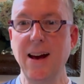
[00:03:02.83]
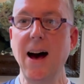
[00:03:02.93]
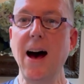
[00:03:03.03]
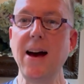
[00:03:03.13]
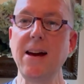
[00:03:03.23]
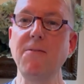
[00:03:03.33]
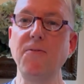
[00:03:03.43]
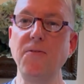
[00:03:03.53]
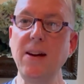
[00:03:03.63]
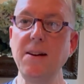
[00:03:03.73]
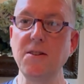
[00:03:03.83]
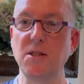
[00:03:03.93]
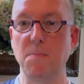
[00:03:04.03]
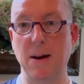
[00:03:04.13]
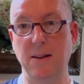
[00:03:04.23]
I have
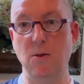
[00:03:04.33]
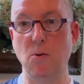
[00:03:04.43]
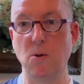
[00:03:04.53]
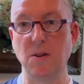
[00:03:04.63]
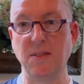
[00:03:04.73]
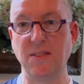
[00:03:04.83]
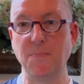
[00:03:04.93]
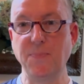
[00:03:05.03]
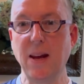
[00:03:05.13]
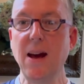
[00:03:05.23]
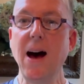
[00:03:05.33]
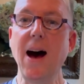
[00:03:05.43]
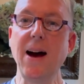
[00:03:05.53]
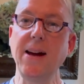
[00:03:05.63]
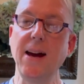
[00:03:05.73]
finished my course.
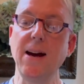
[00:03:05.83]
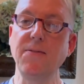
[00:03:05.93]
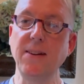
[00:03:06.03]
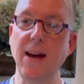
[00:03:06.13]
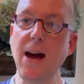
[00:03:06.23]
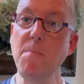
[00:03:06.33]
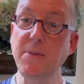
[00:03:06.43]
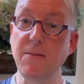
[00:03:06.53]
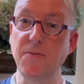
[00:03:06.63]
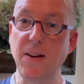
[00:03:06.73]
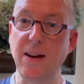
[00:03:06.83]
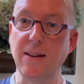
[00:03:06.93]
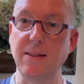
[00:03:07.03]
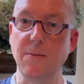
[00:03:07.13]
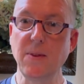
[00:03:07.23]
I have kept the
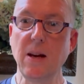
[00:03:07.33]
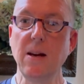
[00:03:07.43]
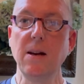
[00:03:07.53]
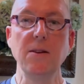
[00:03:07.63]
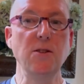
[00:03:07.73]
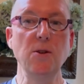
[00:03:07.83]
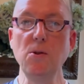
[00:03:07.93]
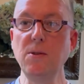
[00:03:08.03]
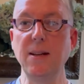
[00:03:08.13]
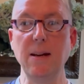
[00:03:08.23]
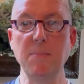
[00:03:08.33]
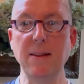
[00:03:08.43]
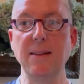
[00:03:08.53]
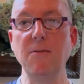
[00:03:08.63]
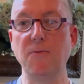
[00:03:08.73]
faith." two
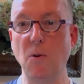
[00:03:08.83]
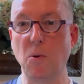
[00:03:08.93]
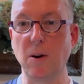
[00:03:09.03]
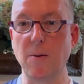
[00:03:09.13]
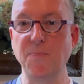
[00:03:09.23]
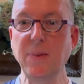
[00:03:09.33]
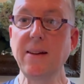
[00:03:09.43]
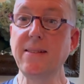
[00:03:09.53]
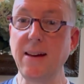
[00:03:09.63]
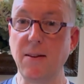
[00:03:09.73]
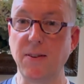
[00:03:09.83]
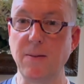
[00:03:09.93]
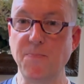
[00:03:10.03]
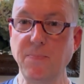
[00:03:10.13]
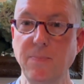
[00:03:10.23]
Timothy four
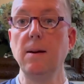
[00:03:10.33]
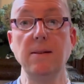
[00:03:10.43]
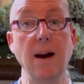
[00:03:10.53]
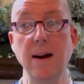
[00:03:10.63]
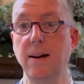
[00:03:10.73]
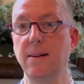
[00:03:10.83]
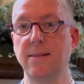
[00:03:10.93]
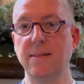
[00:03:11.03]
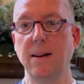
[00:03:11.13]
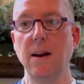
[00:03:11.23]
seven. Titus.